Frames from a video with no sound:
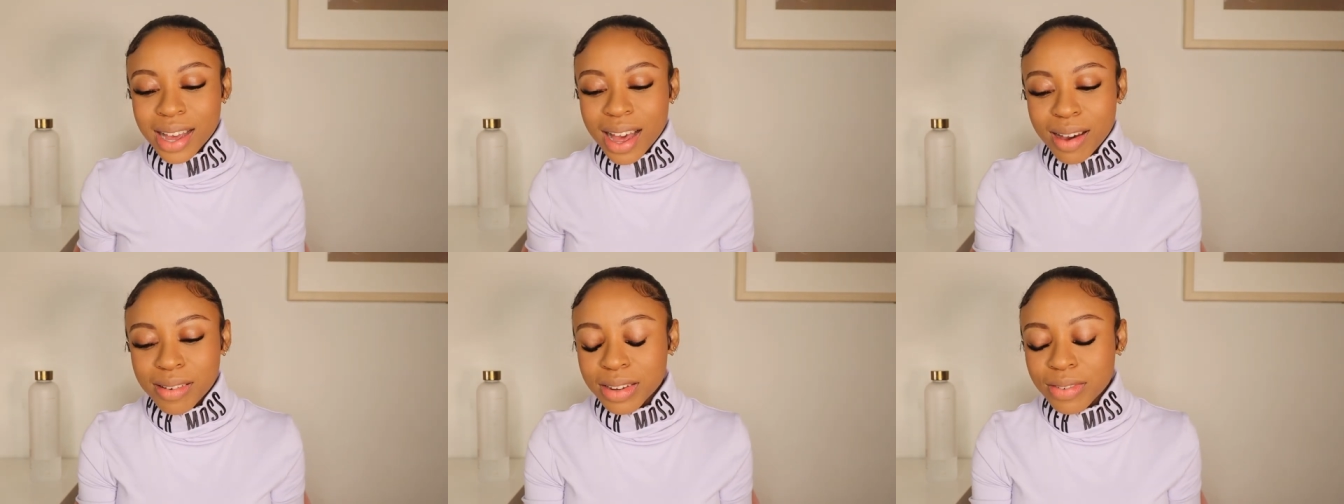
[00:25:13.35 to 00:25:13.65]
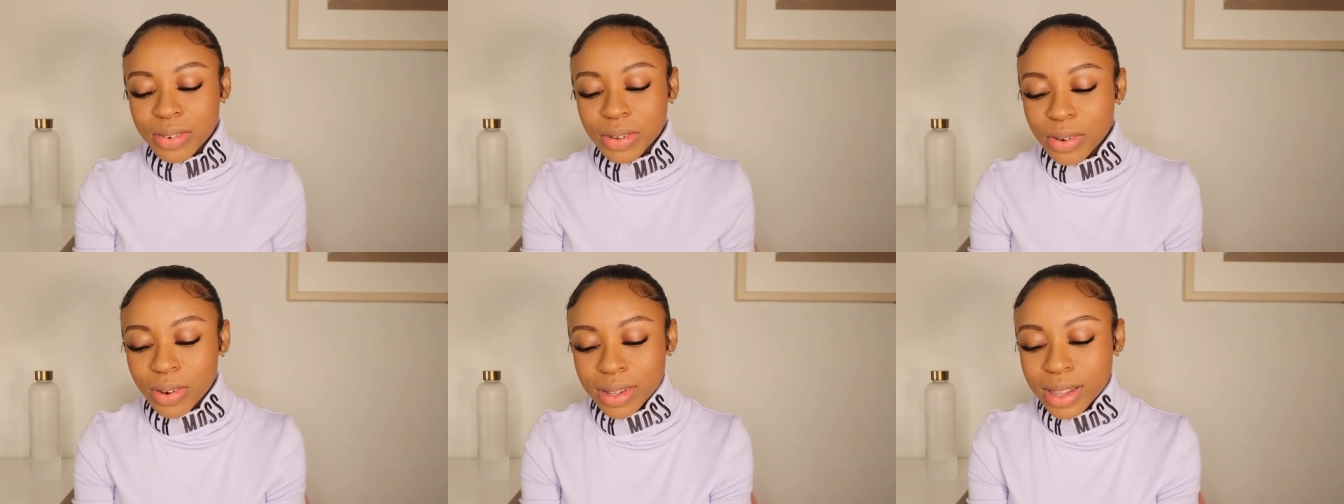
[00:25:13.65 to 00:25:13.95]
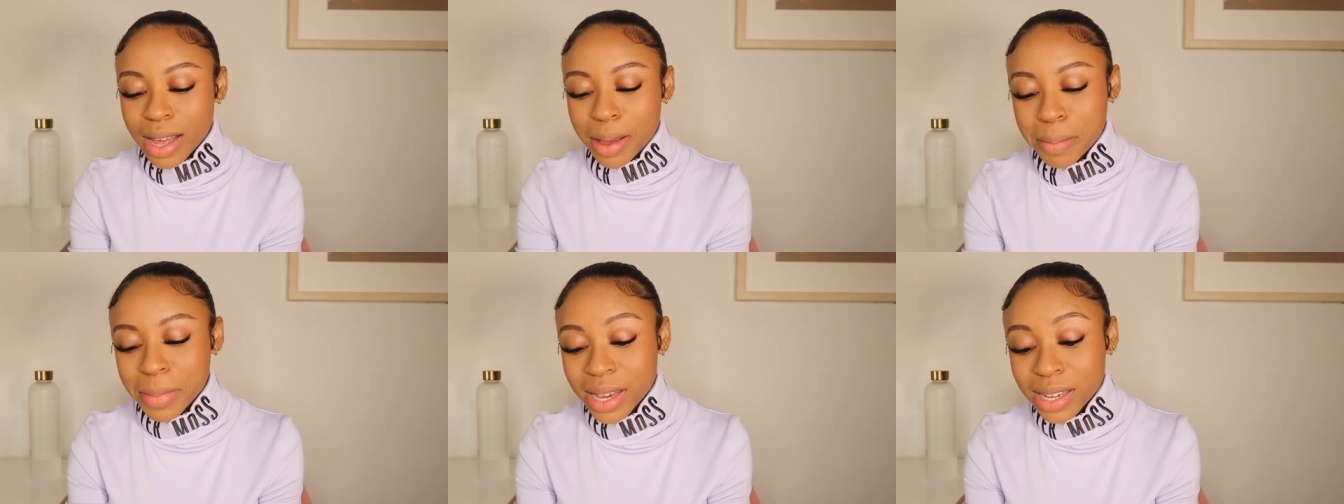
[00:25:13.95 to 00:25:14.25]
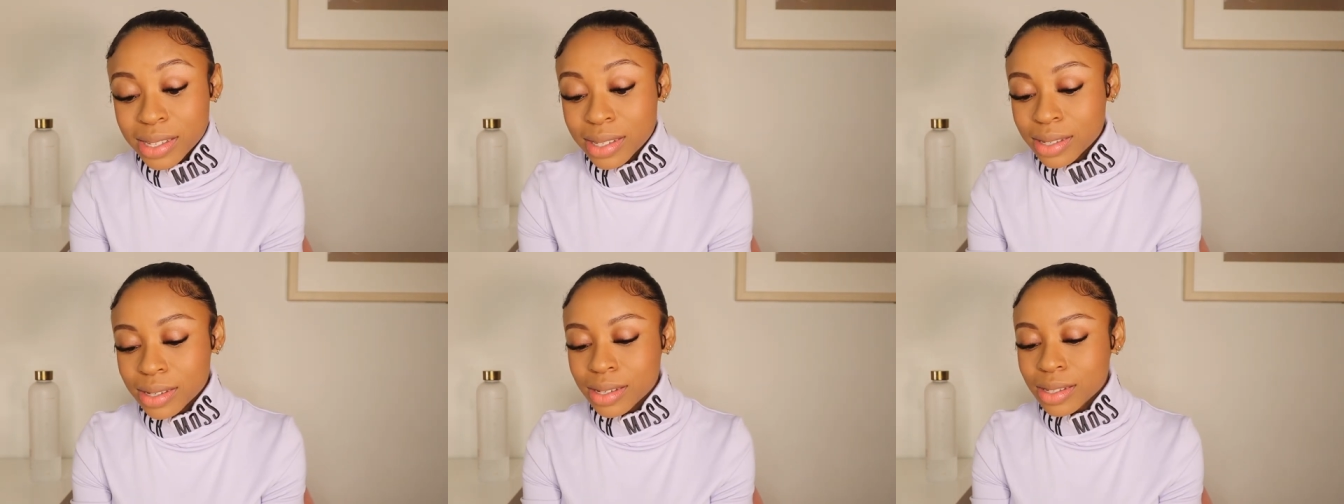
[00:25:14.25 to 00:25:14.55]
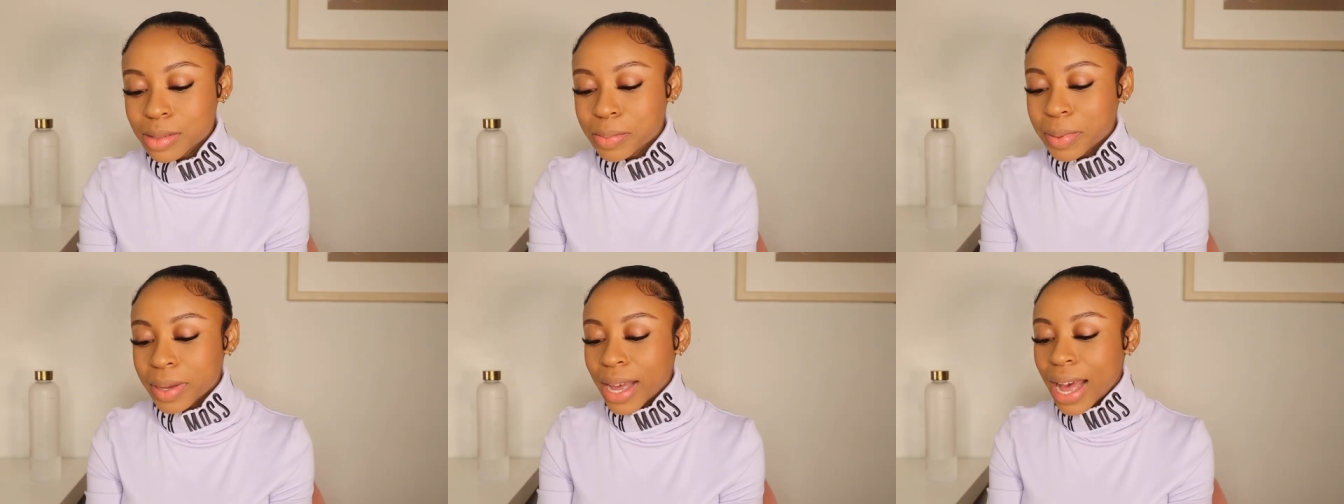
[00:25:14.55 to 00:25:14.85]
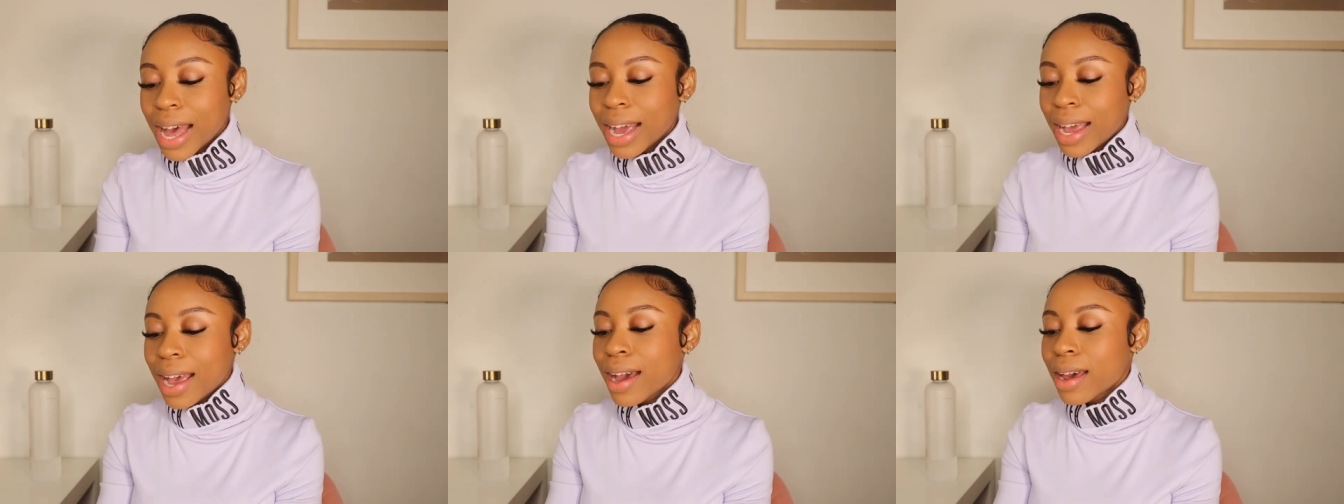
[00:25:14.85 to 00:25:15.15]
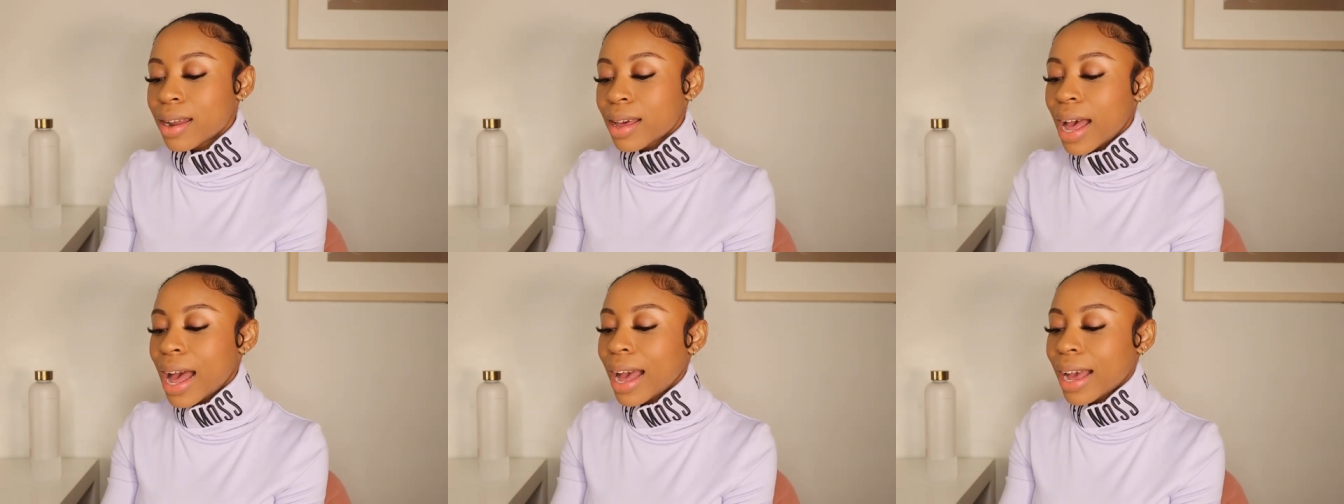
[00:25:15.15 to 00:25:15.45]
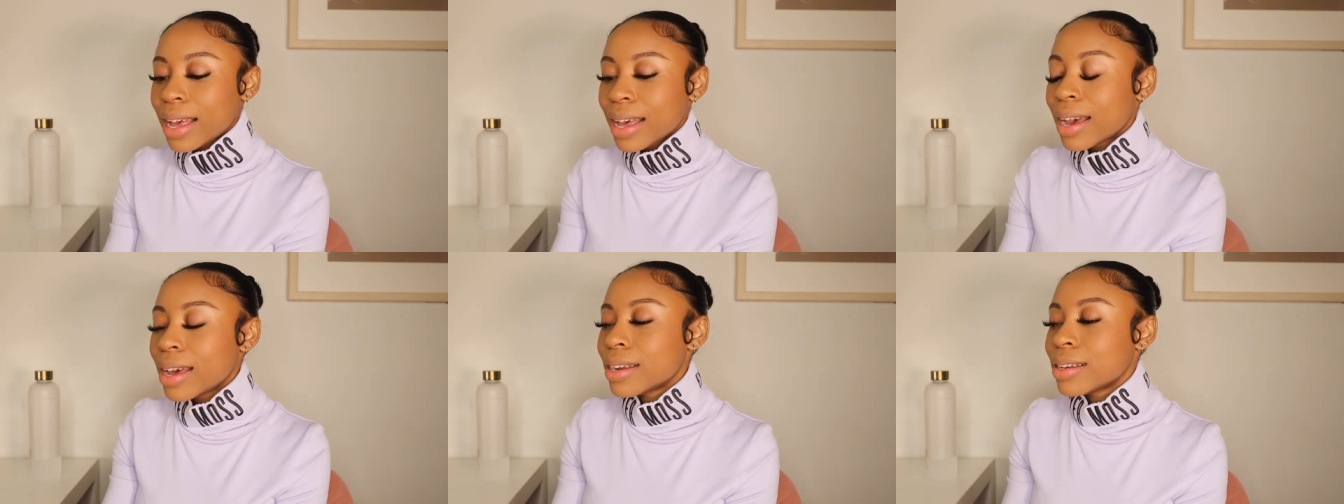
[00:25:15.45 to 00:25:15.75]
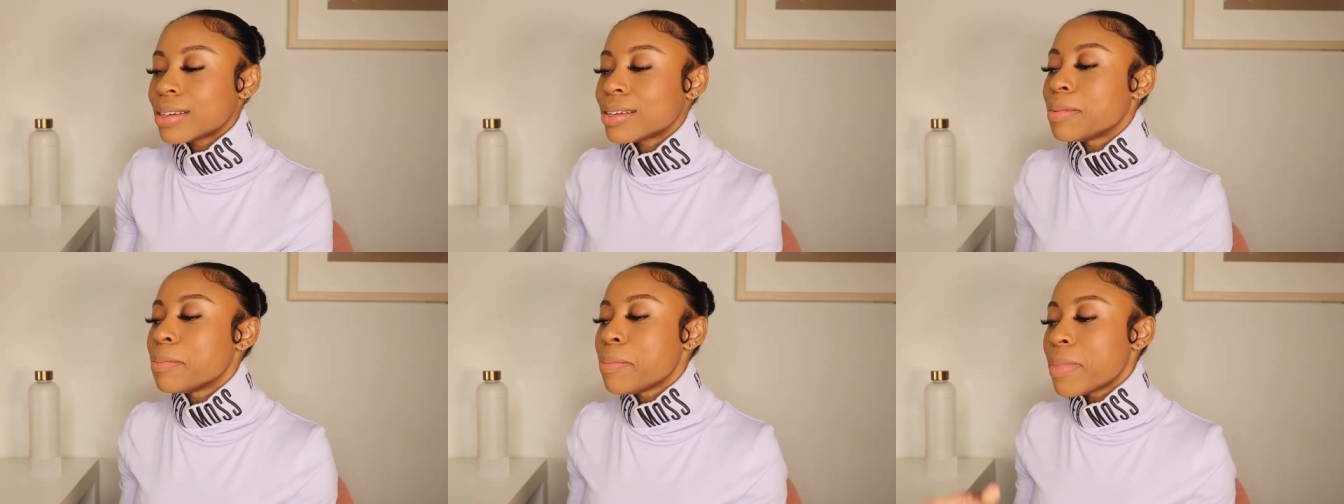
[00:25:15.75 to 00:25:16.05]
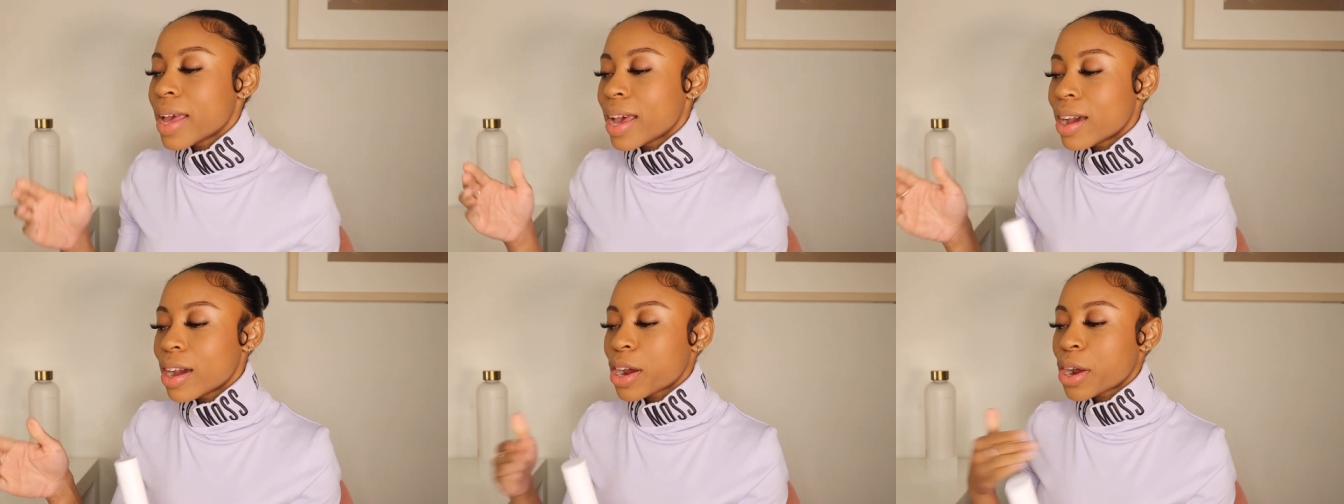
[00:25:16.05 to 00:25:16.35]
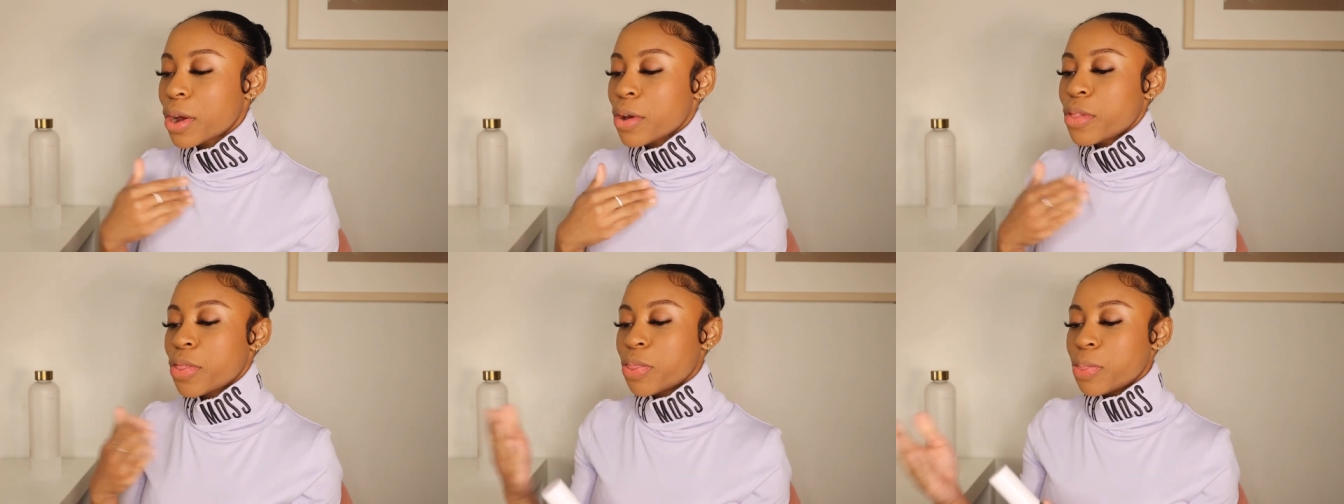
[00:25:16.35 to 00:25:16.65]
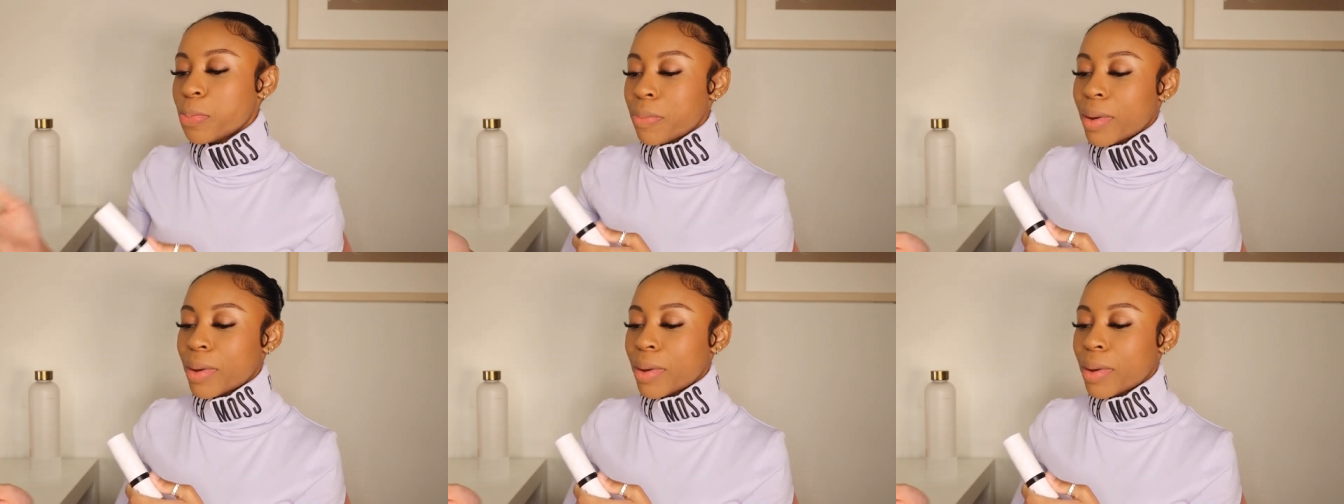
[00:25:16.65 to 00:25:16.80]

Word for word: I don't even know if that made sense, but I kind of I kind of met her